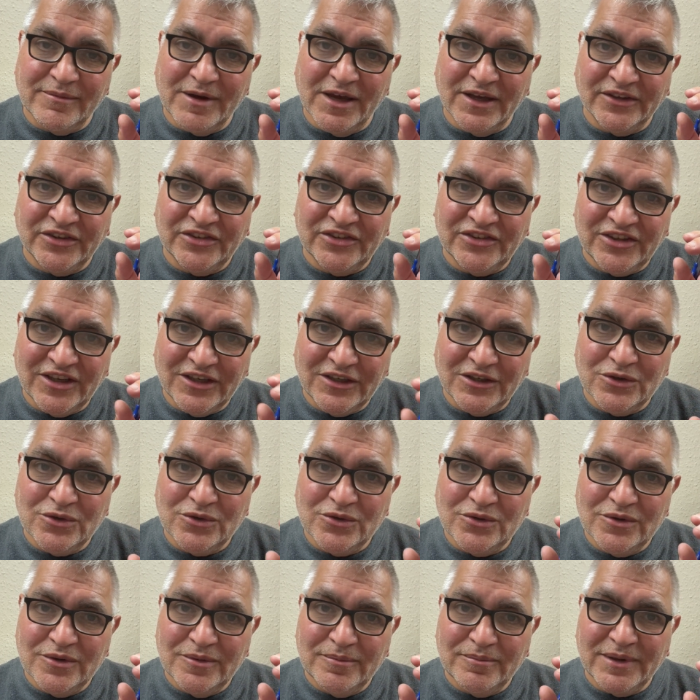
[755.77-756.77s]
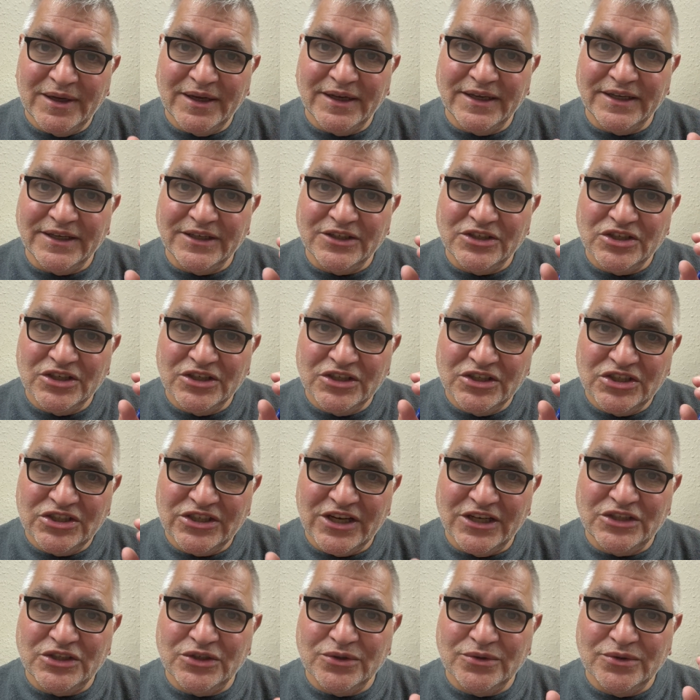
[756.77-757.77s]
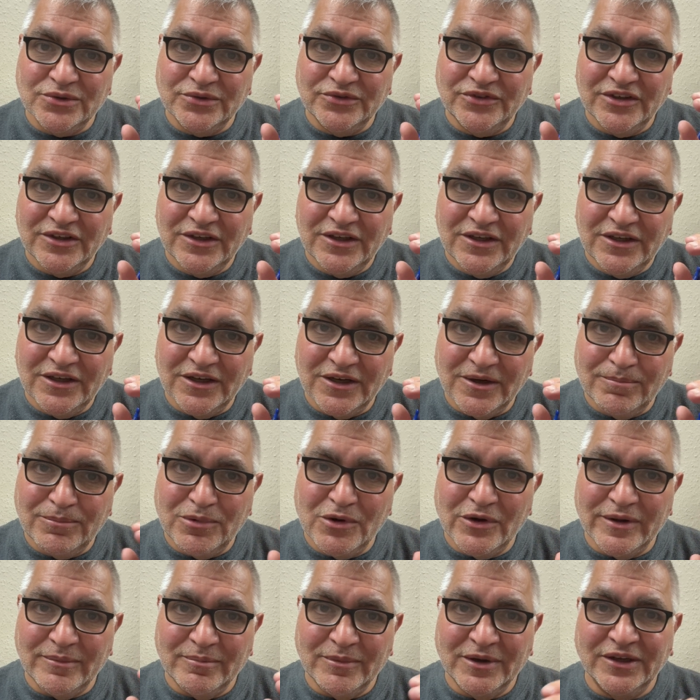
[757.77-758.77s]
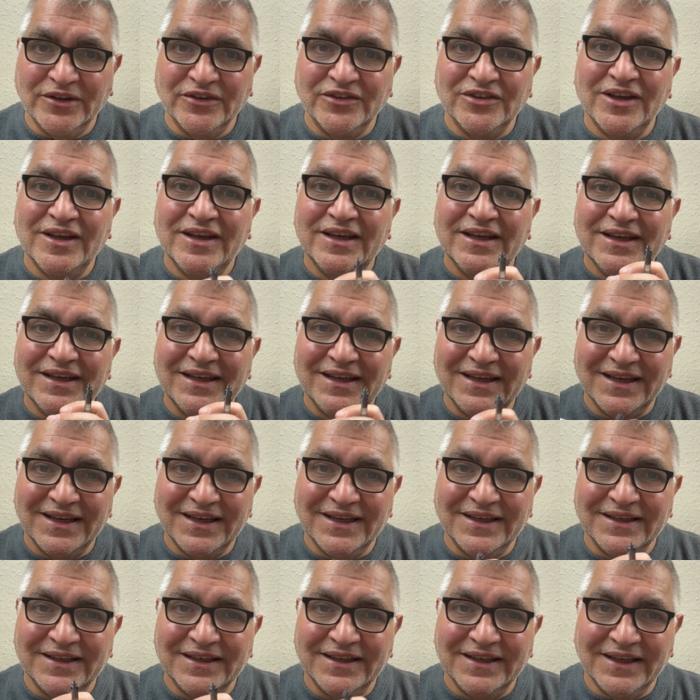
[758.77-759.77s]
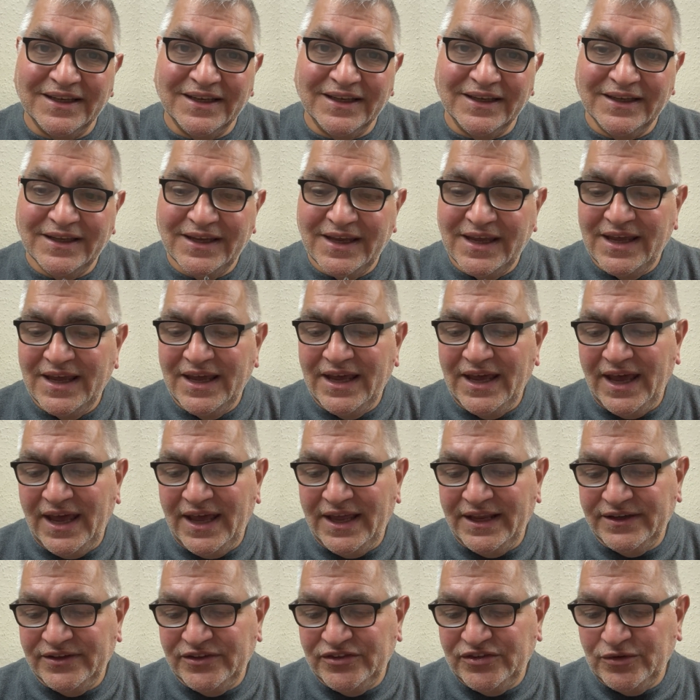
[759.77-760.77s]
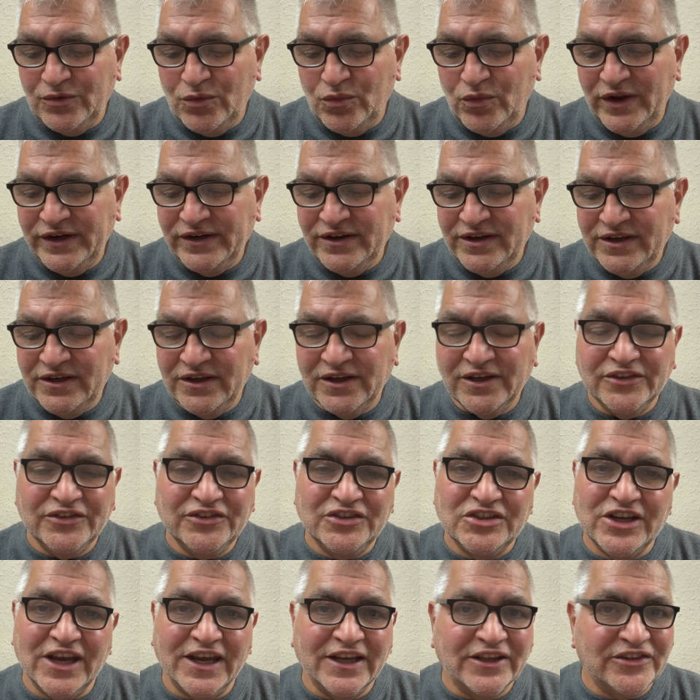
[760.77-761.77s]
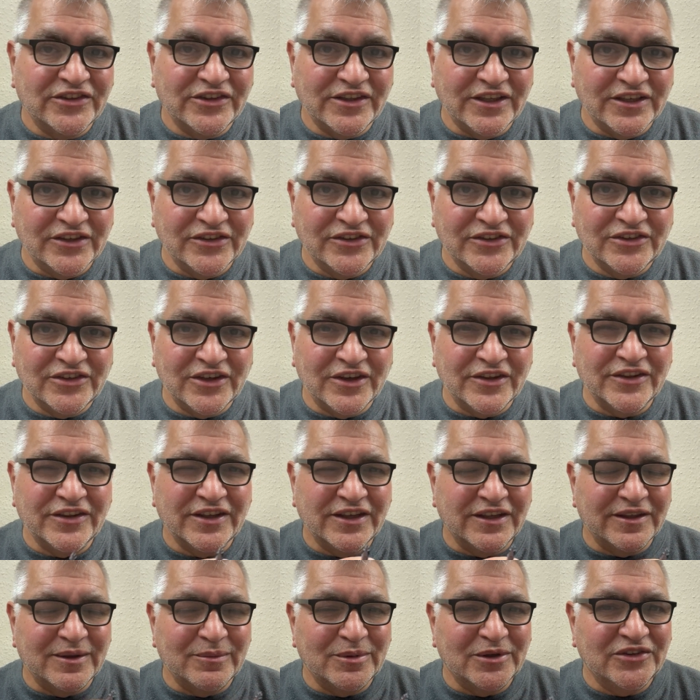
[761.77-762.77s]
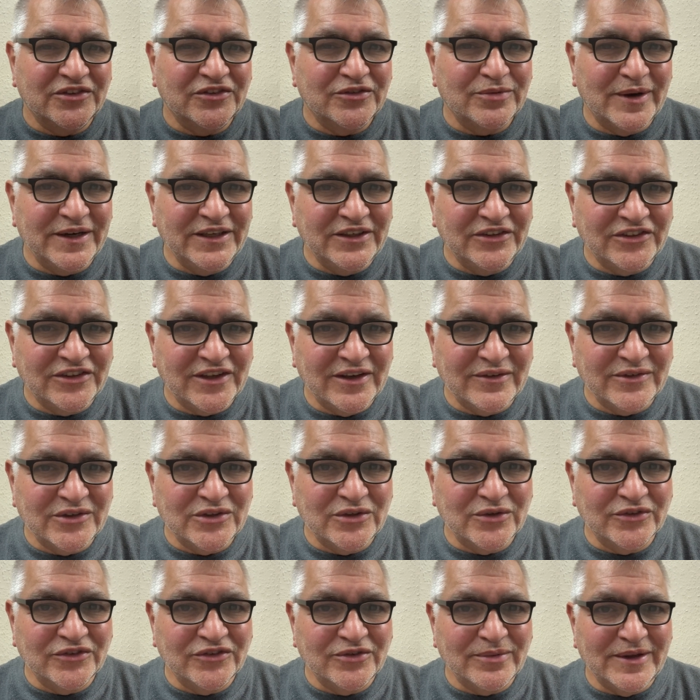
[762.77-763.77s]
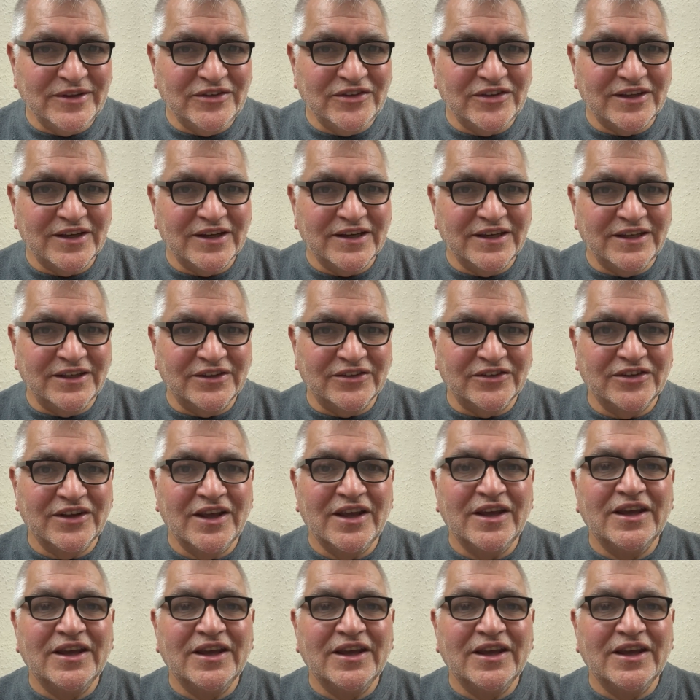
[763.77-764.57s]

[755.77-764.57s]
single page scheduled appointment in here. And when I last checked this, I think there were 27 or 28